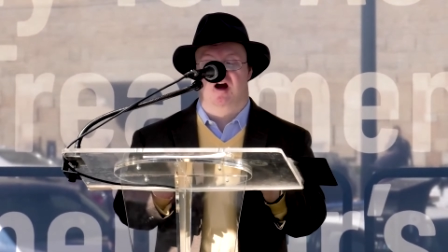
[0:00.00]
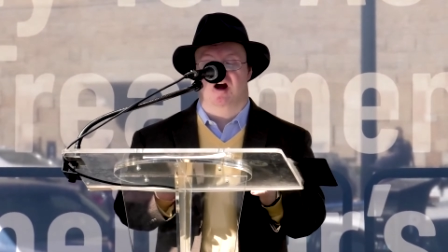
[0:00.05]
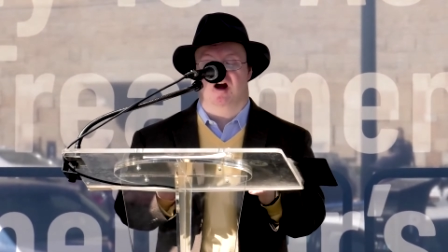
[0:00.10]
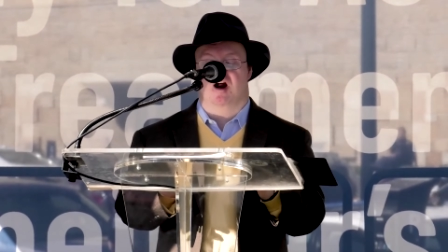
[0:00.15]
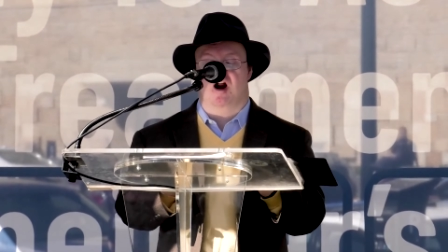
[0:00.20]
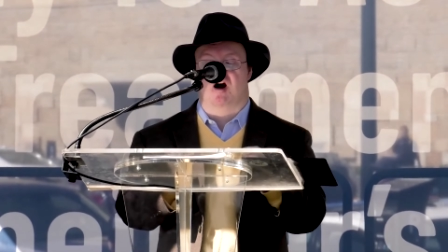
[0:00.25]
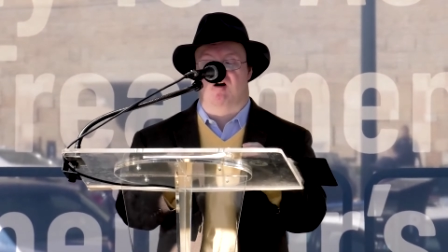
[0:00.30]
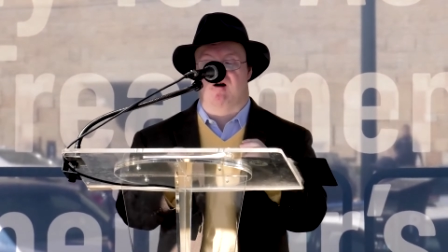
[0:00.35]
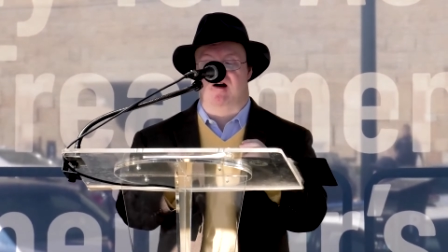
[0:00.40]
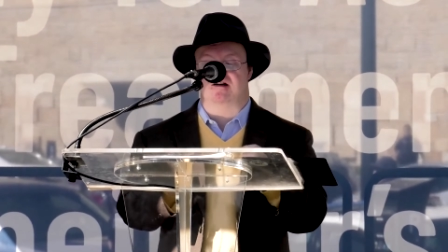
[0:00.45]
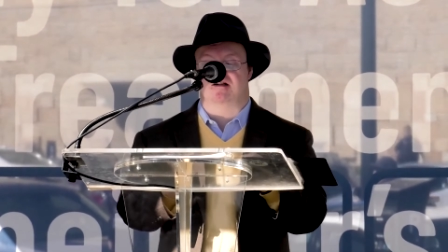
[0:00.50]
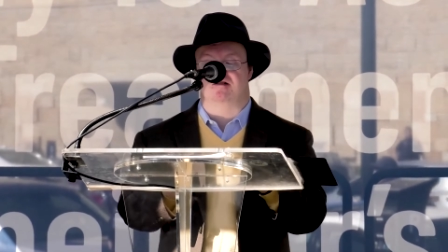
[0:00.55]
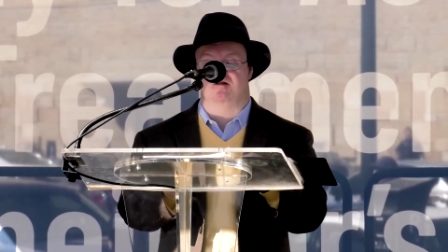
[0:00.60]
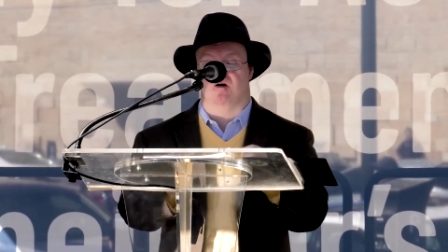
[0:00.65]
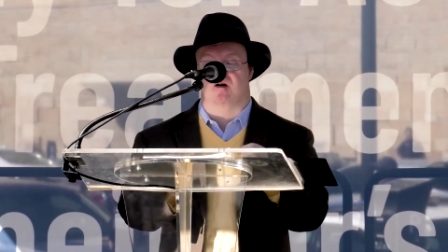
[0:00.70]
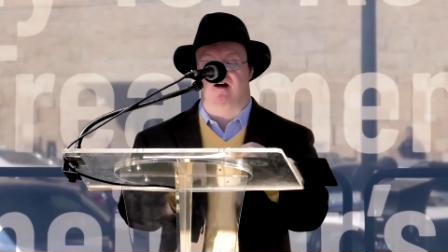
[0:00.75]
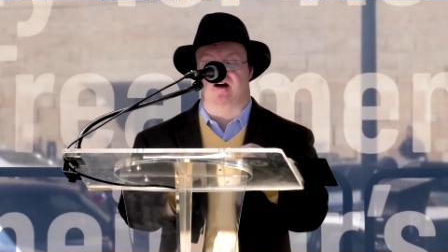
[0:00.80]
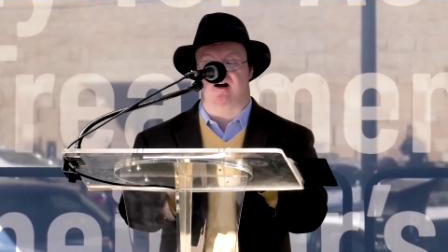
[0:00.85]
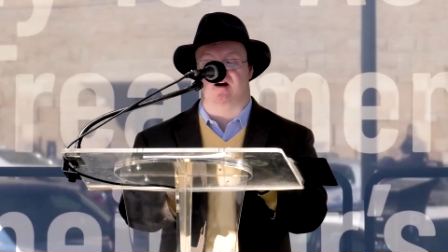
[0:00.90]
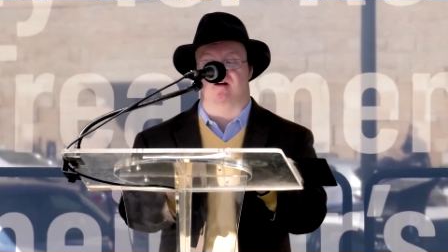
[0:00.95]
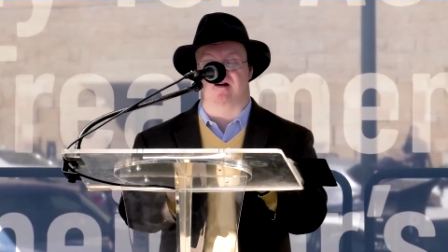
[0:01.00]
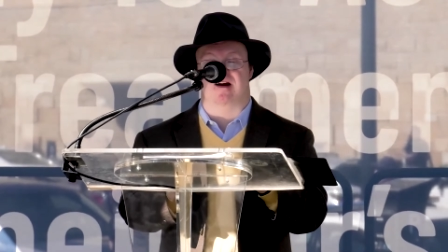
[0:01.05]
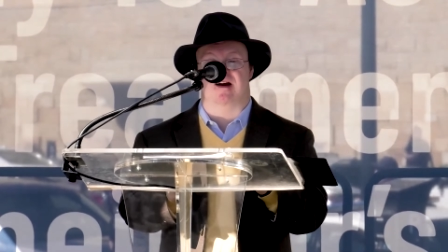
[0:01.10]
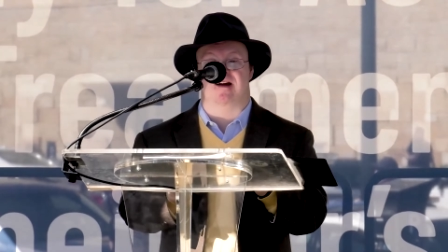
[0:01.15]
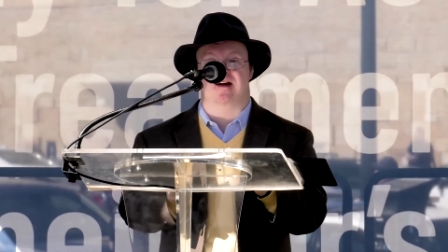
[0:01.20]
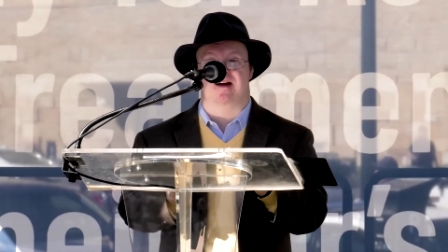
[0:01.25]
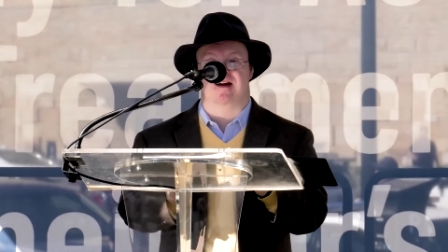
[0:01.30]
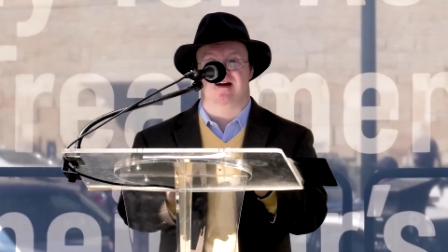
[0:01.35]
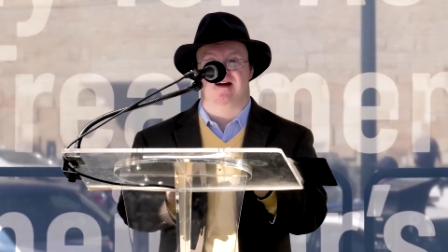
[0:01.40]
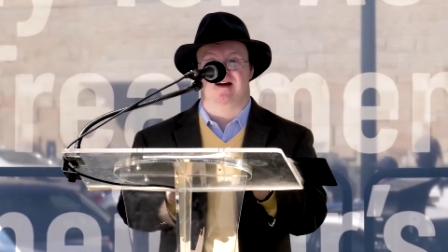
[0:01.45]
congressional
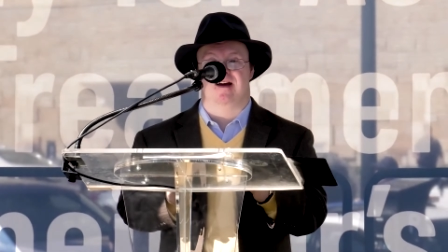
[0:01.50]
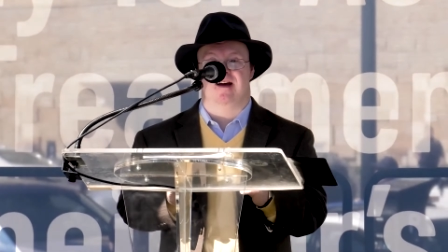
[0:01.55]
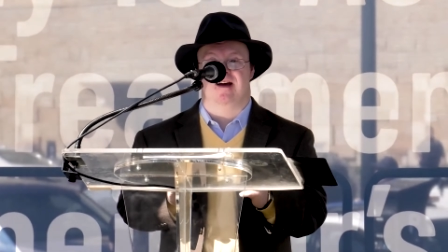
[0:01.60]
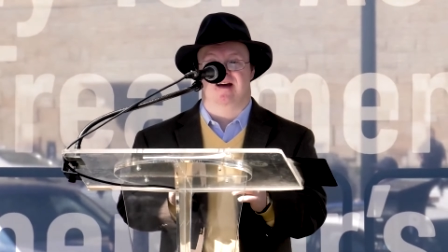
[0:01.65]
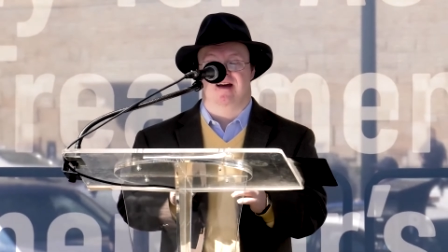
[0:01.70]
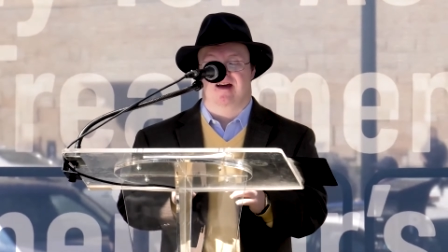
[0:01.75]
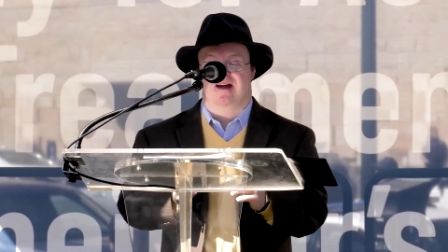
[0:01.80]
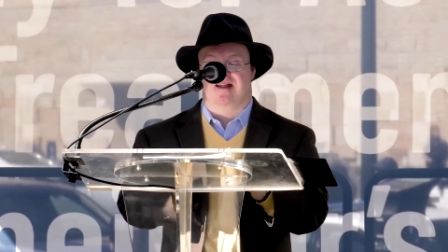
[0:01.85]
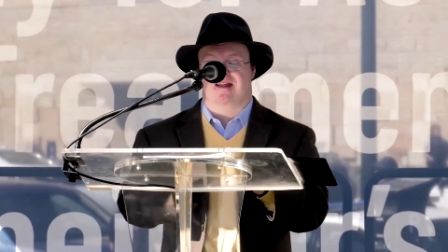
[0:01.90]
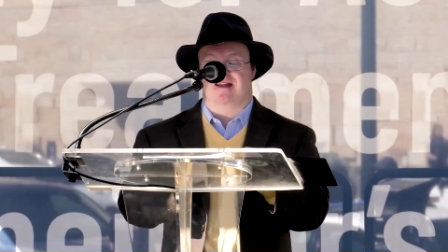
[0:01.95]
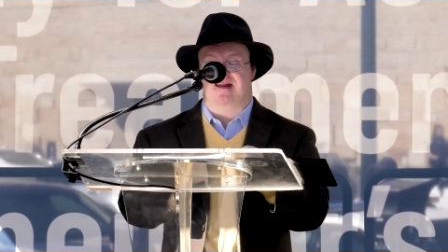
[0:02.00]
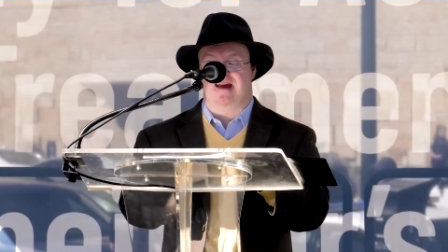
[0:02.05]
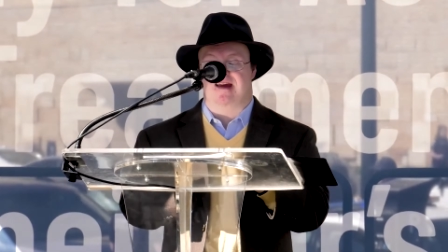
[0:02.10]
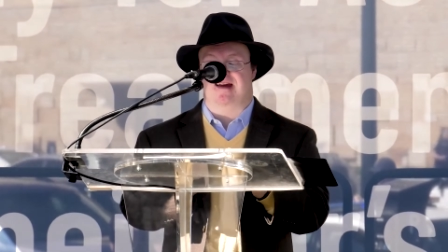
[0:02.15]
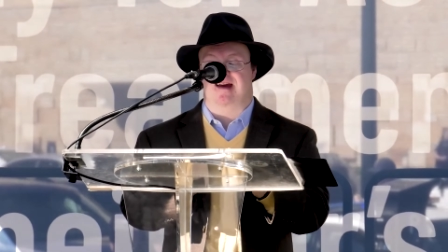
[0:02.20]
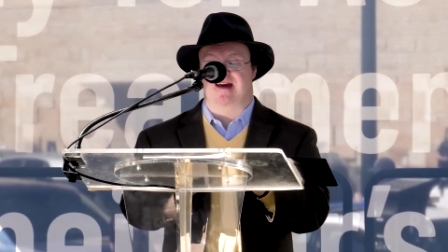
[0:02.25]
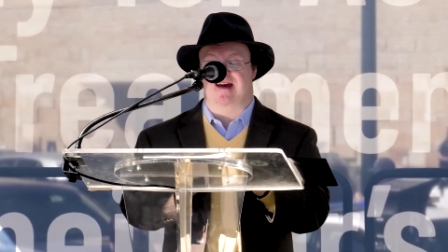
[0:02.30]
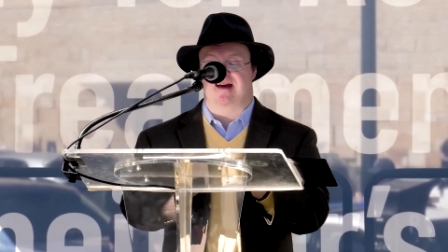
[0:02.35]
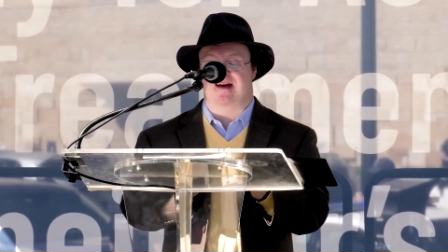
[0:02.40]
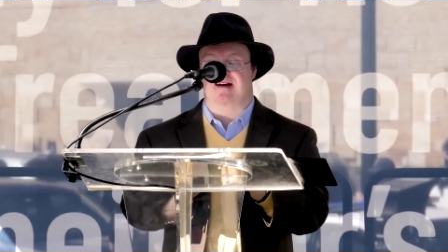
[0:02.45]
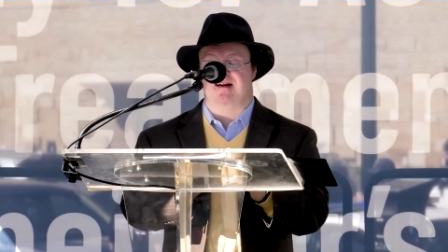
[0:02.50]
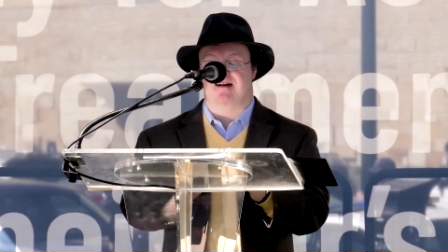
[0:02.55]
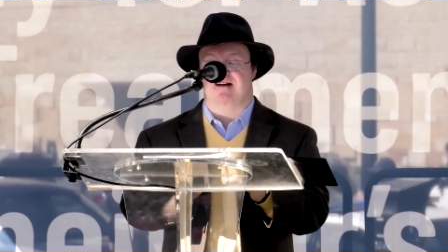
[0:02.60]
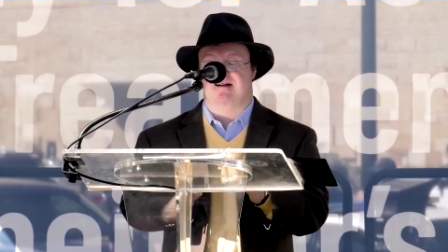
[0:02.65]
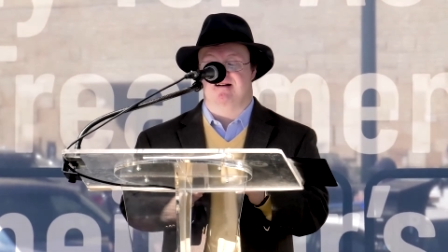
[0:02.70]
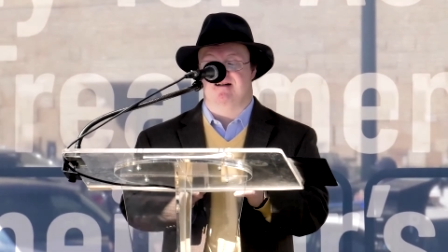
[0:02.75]
hearing seeking